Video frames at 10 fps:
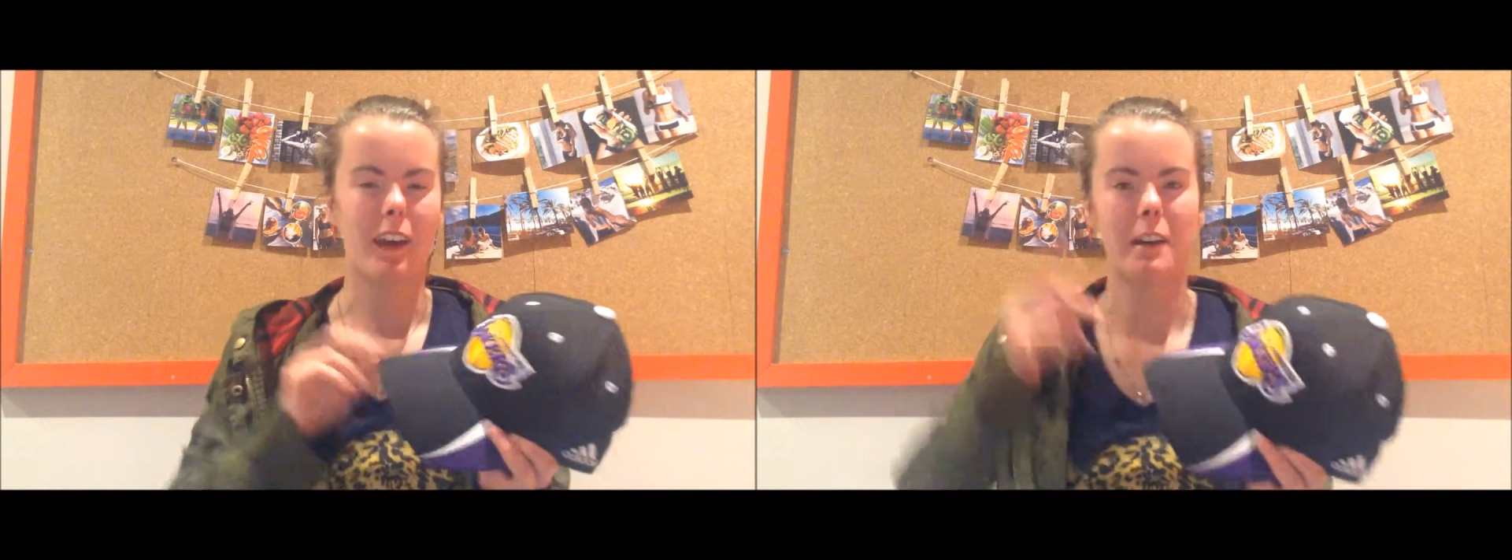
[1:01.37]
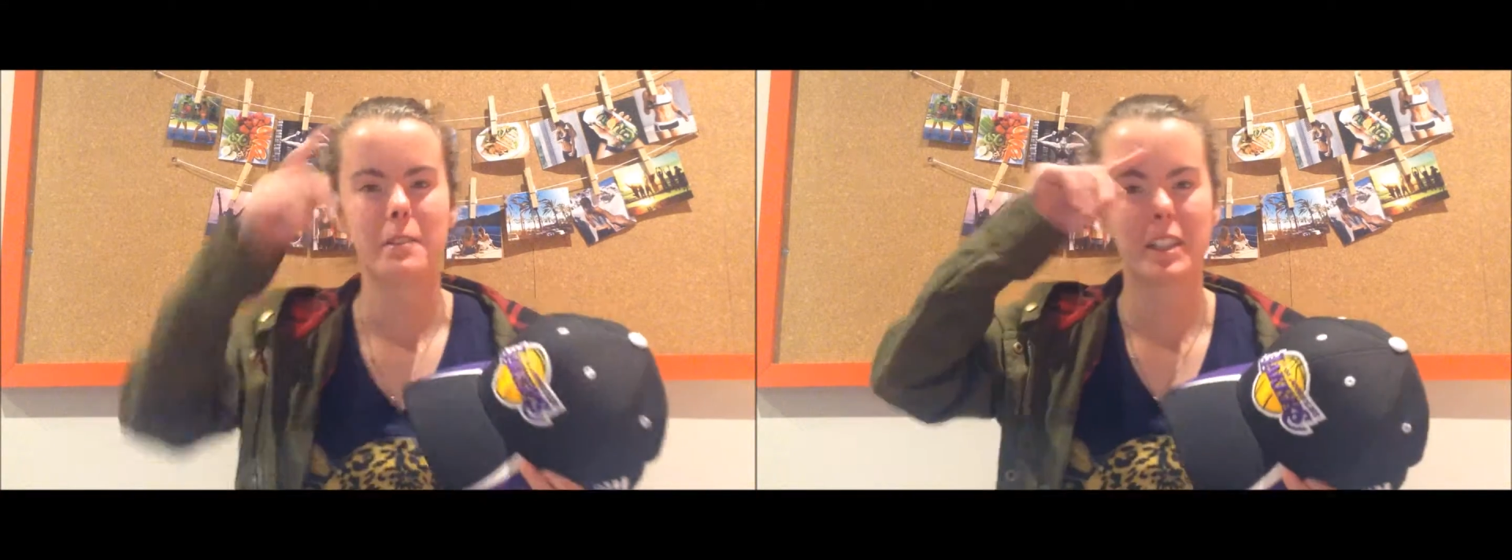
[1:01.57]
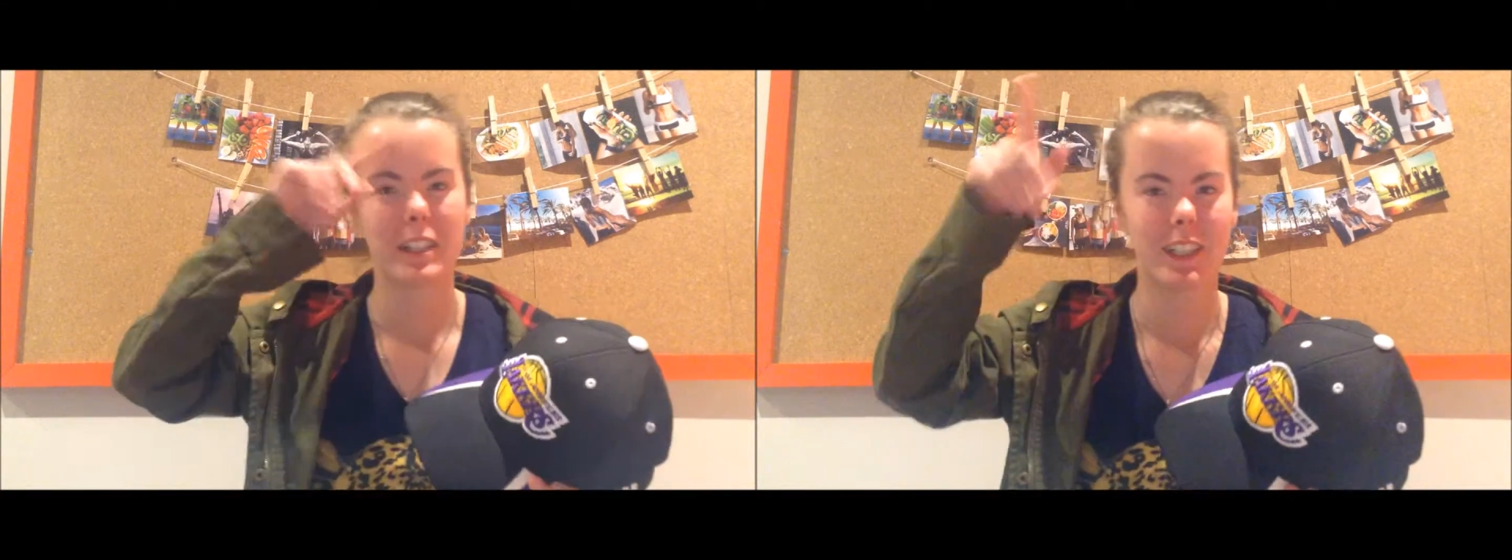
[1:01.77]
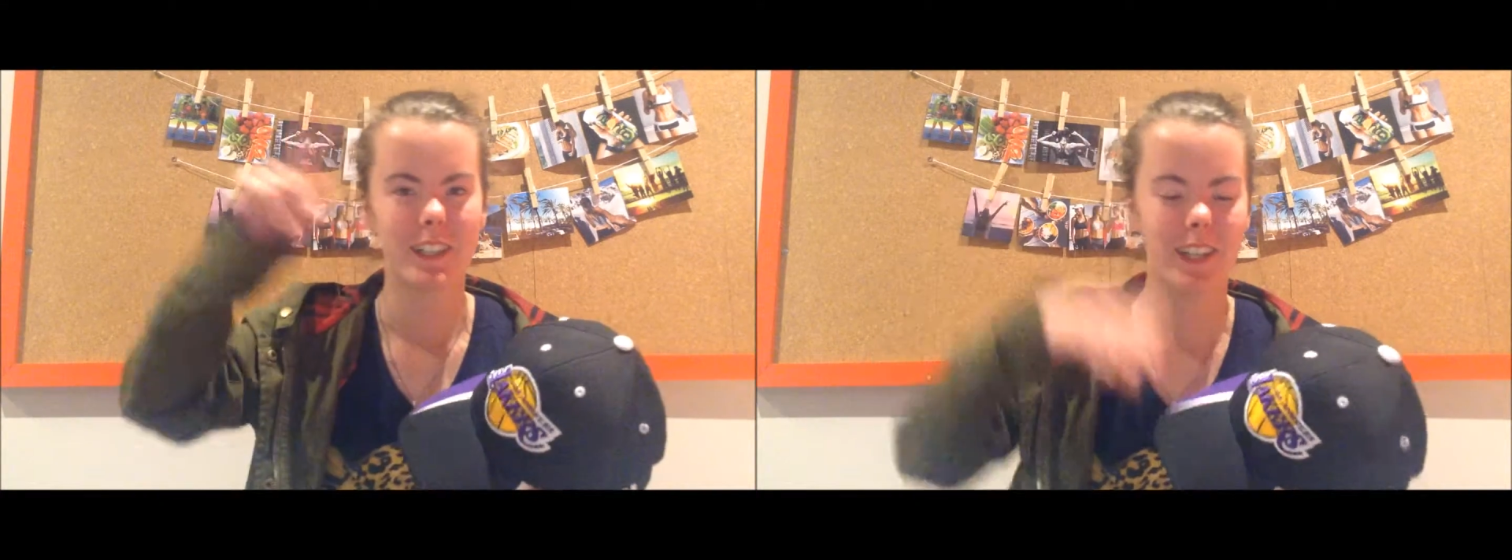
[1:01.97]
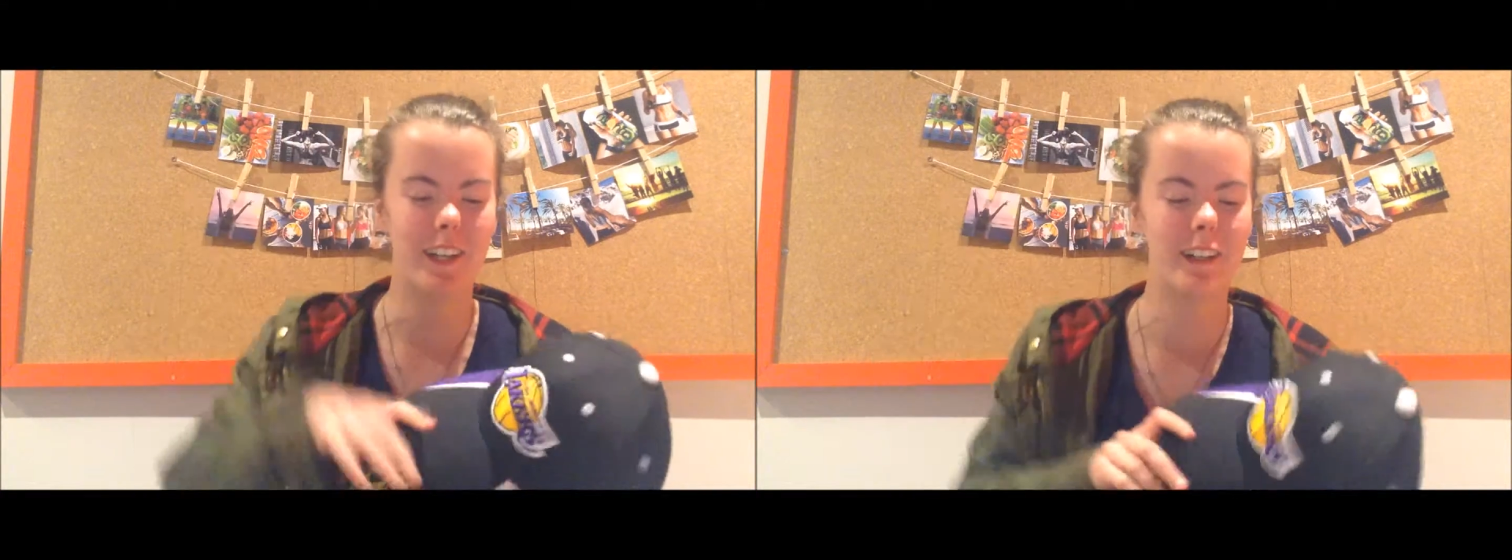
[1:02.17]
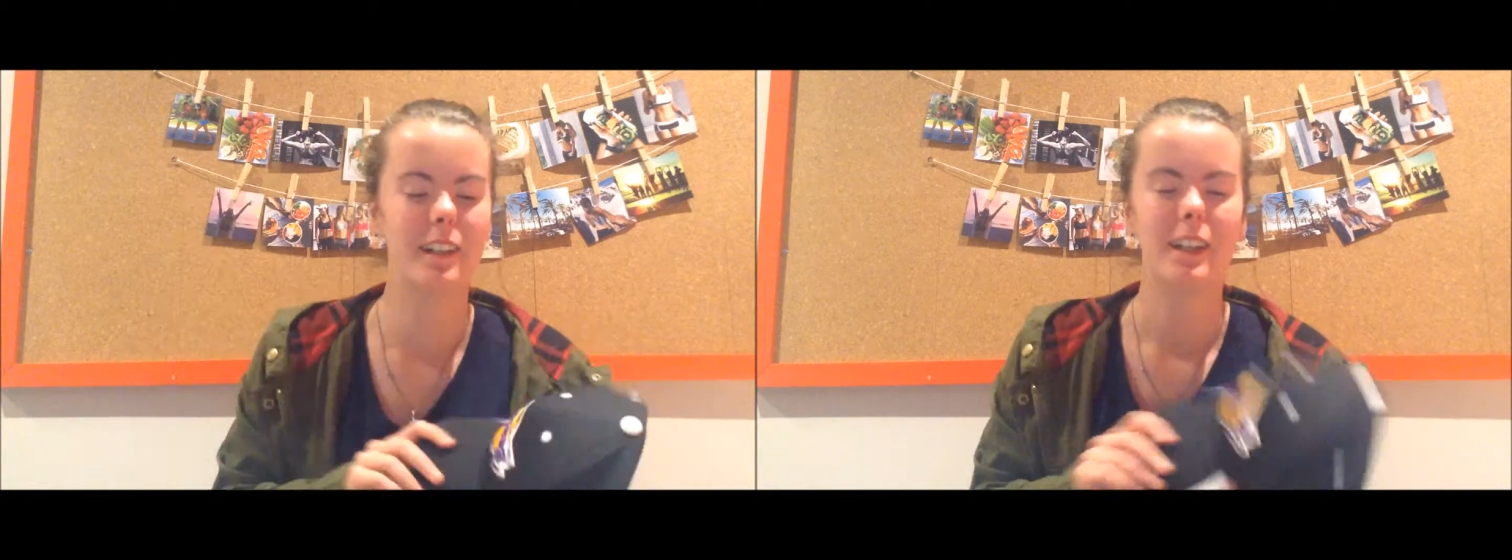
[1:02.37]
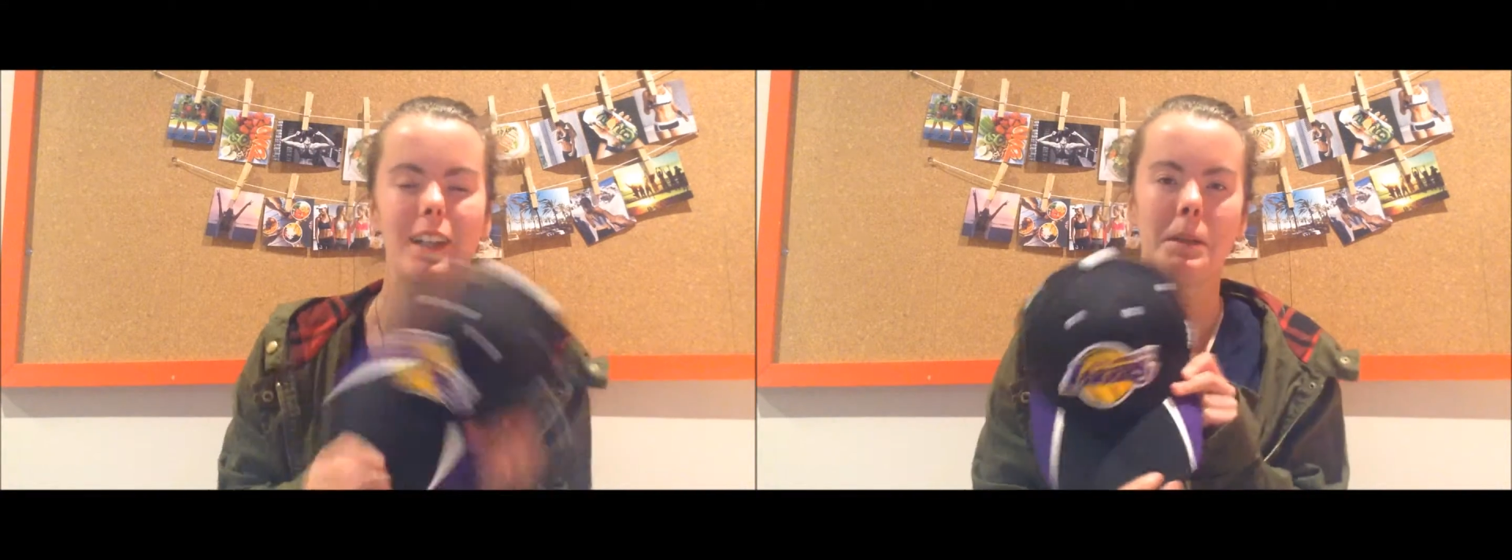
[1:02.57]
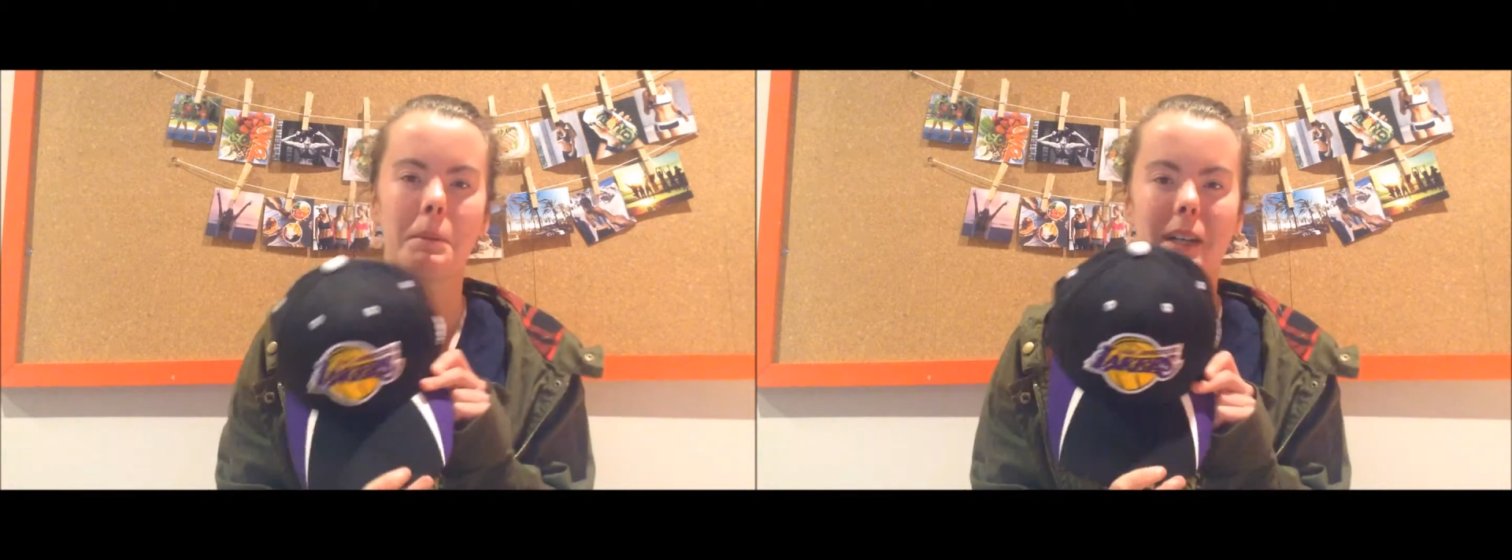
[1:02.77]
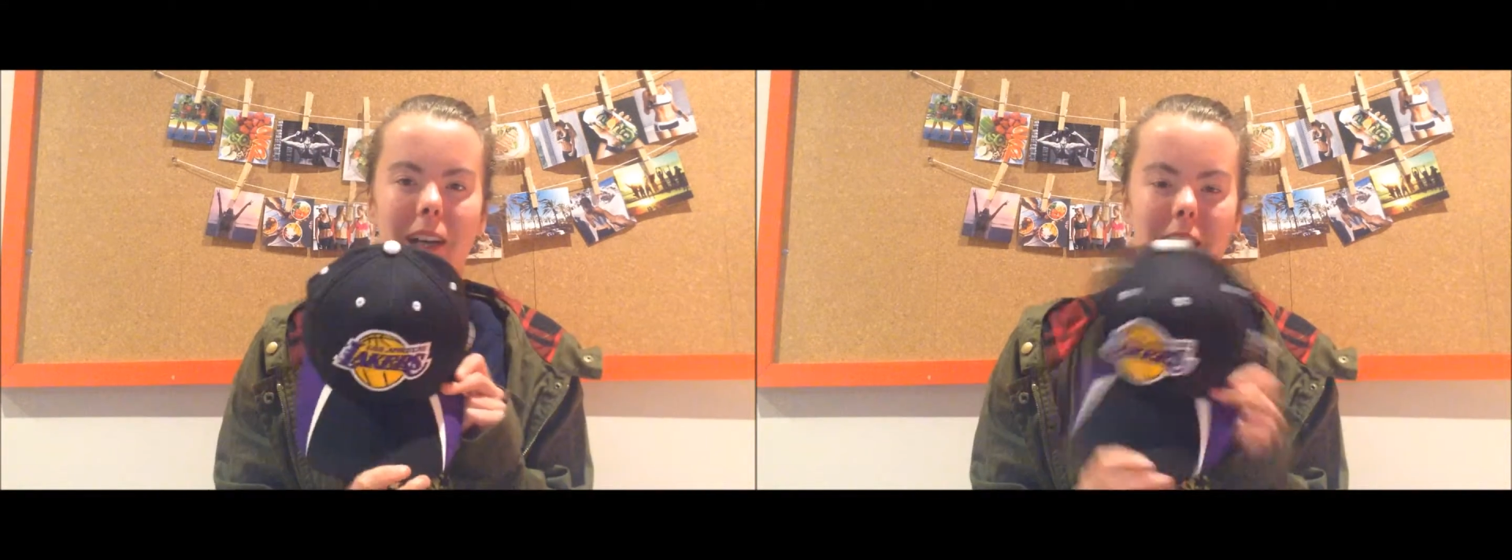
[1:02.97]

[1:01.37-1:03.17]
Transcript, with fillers: I feel ya. But